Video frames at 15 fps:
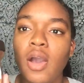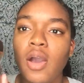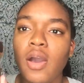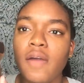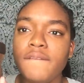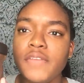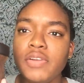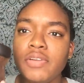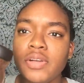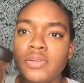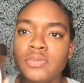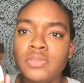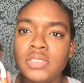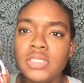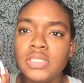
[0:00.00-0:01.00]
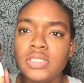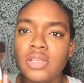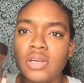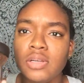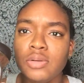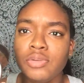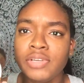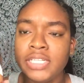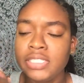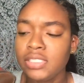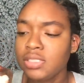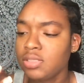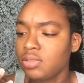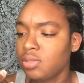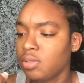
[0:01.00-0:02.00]
coffee grounds or
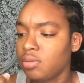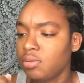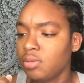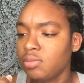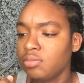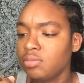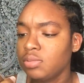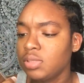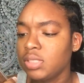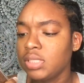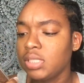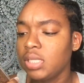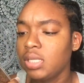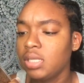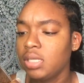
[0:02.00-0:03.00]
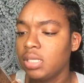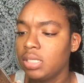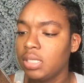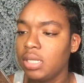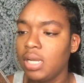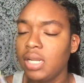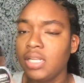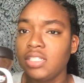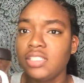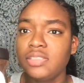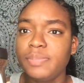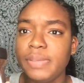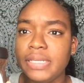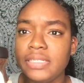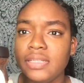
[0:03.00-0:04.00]
grains or grounds I just
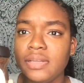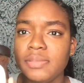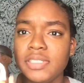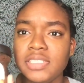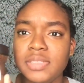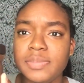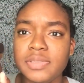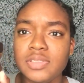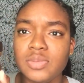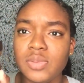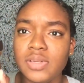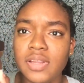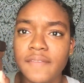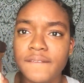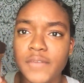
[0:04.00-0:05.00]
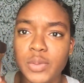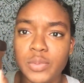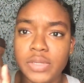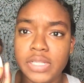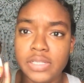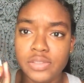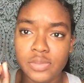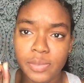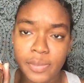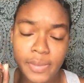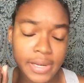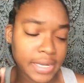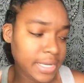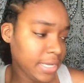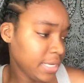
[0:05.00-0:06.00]
picked up the cheapest one I found in the
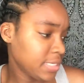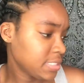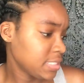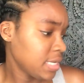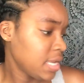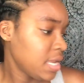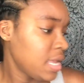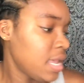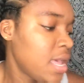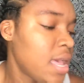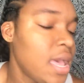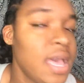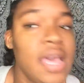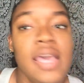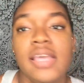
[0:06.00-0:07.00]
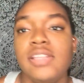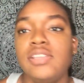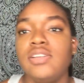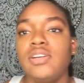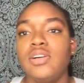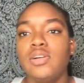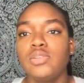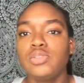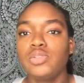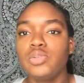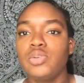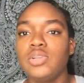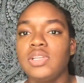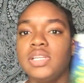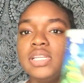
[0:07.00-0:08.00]
supermarket and you're also
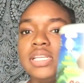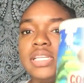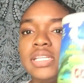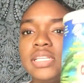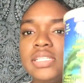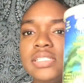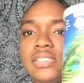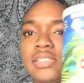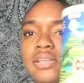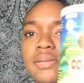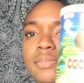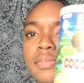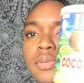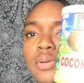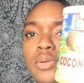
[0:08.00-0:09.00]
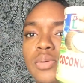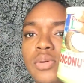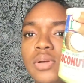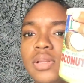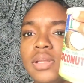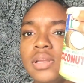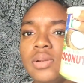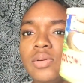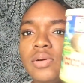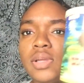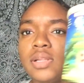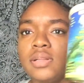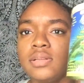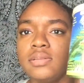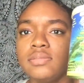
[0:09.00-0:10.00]
going to need some coconut oil